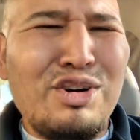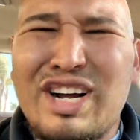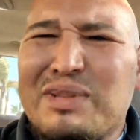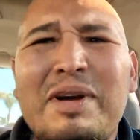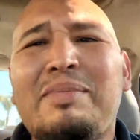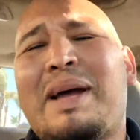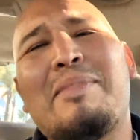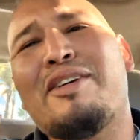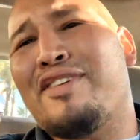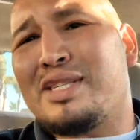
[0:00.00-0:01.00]
What cracks me up that
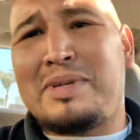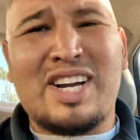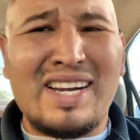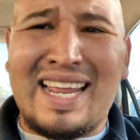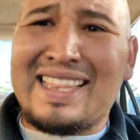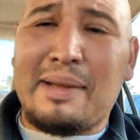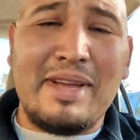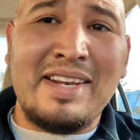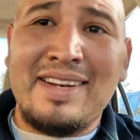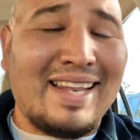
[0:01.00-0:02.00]
motherfuckers be talking like that,
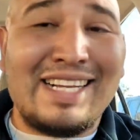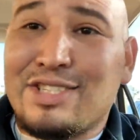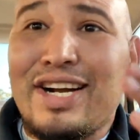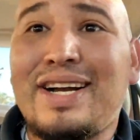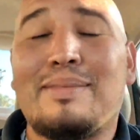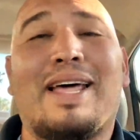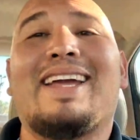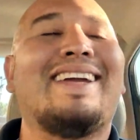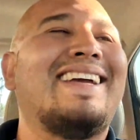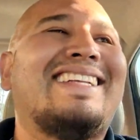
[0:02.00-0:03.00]
man. Like straight up.
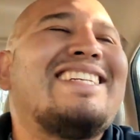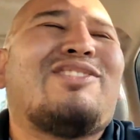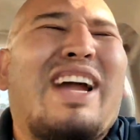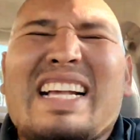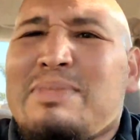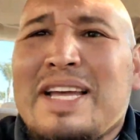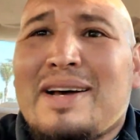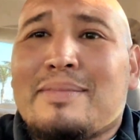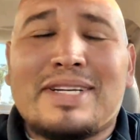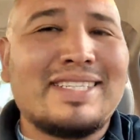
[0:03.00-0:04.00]
Like it, it just cracks me
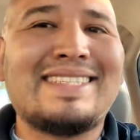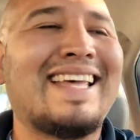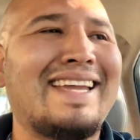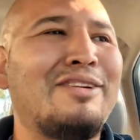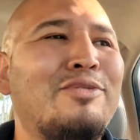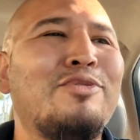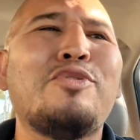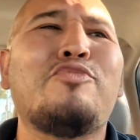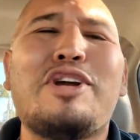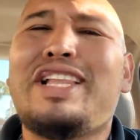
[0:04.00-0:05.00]
up. Cause it's like you
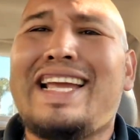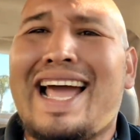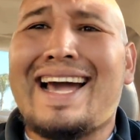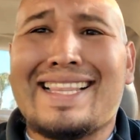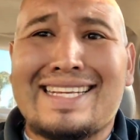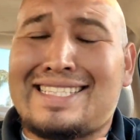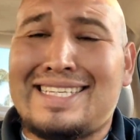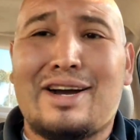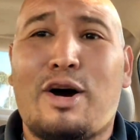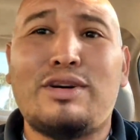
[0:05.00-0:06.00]
you really act like
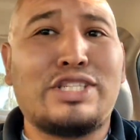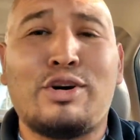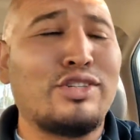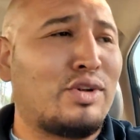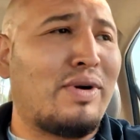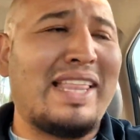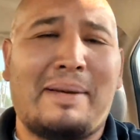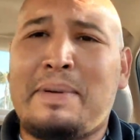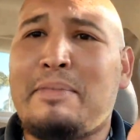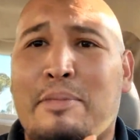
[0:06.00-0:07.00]
shit always goes the way
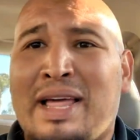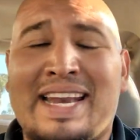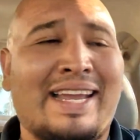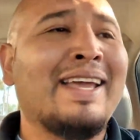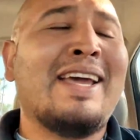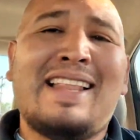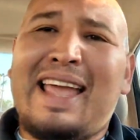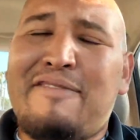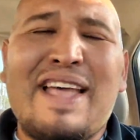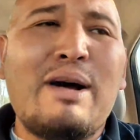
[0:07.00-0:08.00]
that people plan it.
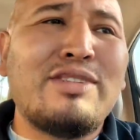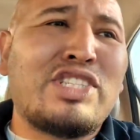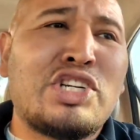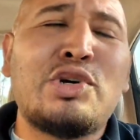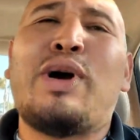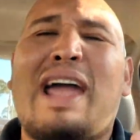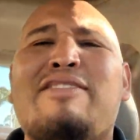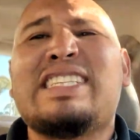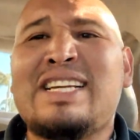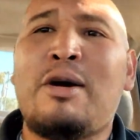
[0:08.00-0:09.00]
If that was true,
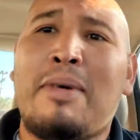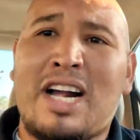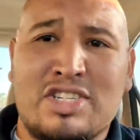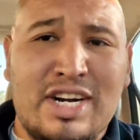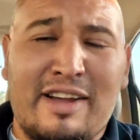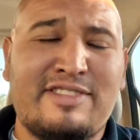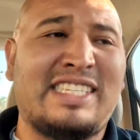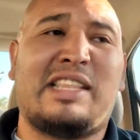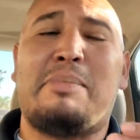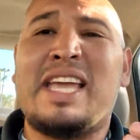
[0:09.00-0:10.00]
every single mock draft
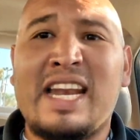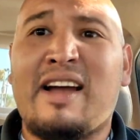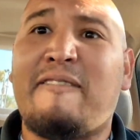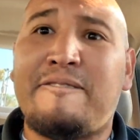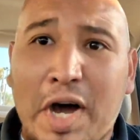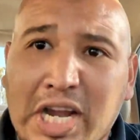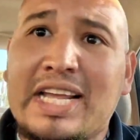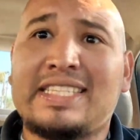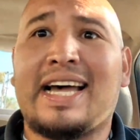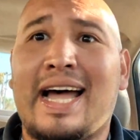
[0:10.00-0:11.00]
since the beginning of
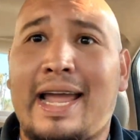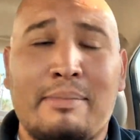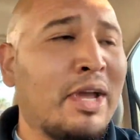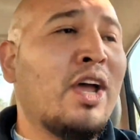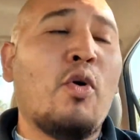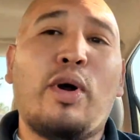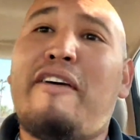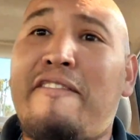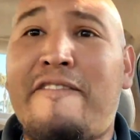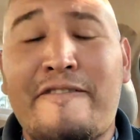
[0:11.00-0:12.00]
fucking time would
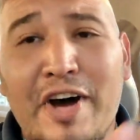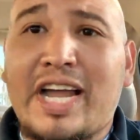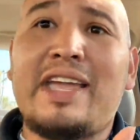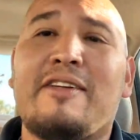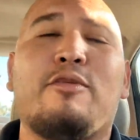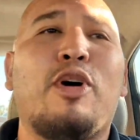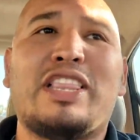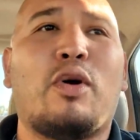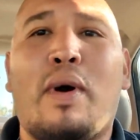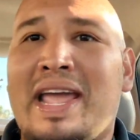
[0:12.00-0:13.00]
have fucking
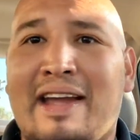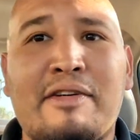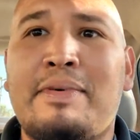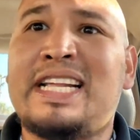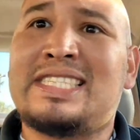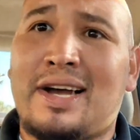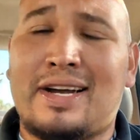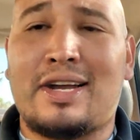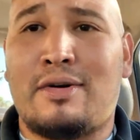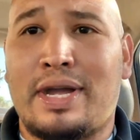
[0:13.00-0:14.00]
went the way everybody
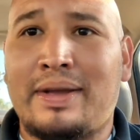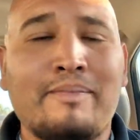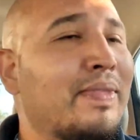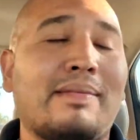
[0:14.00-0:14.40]
saw it going.